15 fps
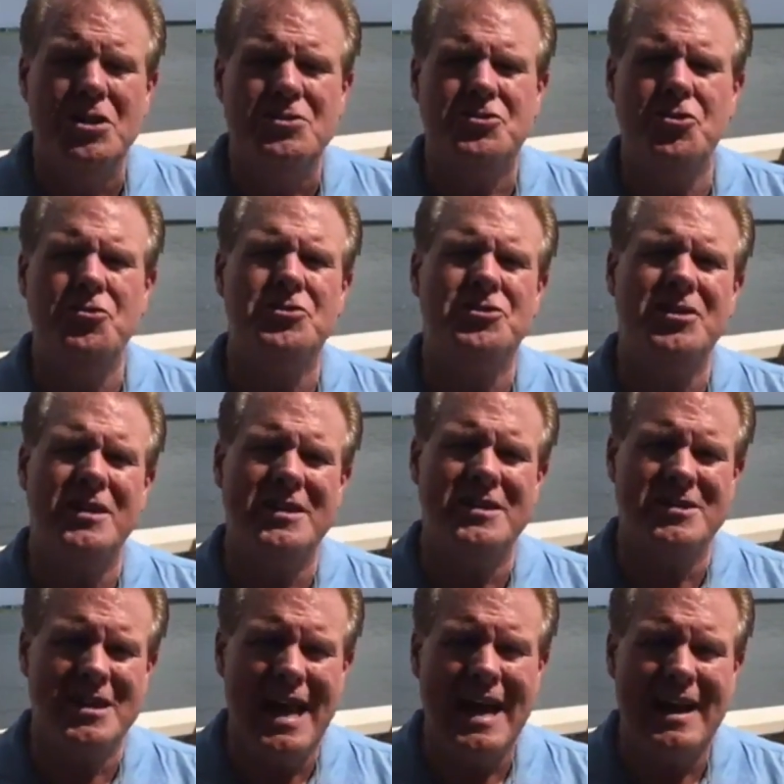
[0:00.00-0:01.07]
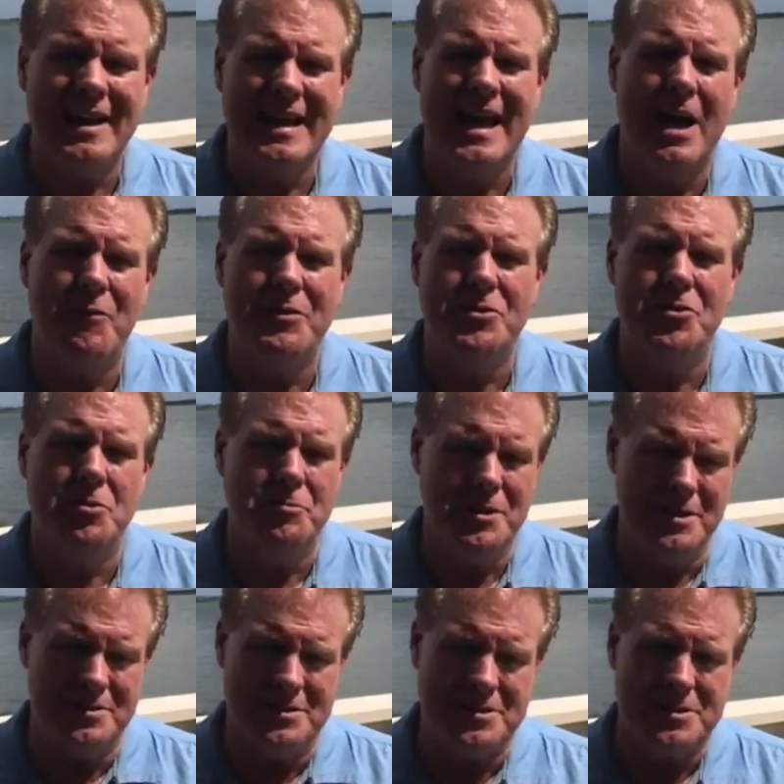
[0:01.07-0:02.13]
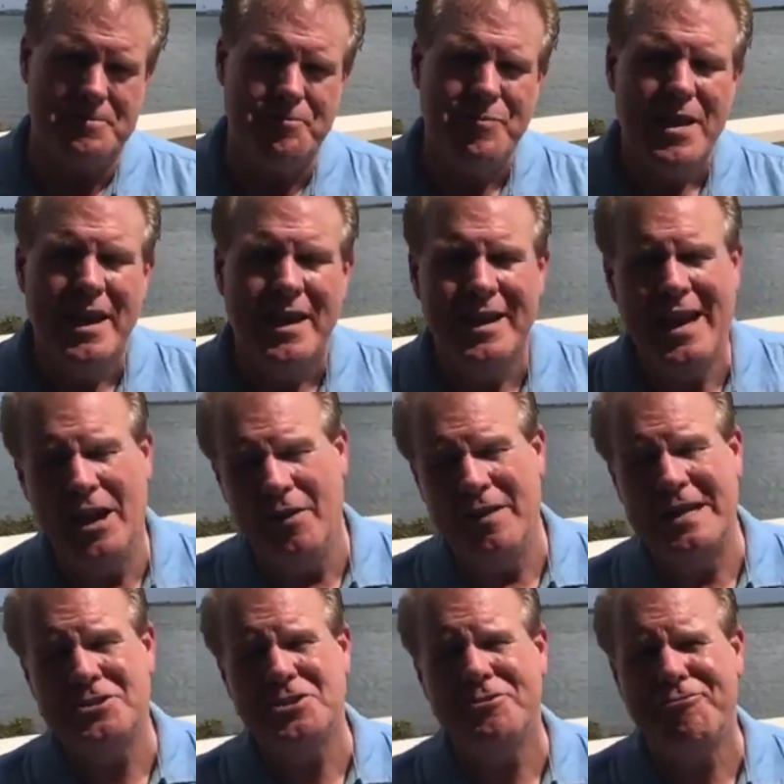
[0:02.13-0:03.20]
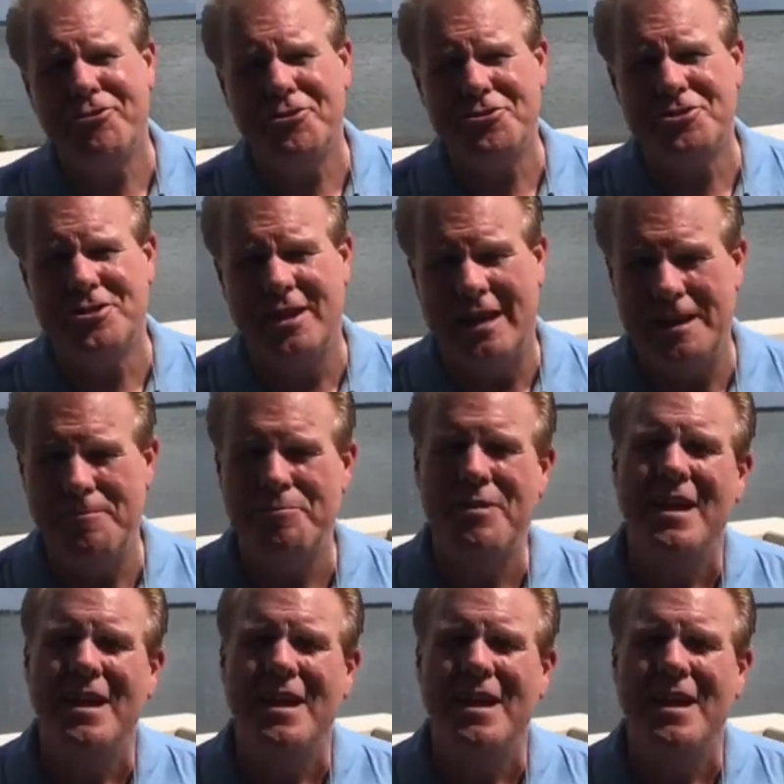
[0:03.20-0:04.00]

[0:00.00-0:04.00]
so you can see exactly how we do the business. Now, that's the first day.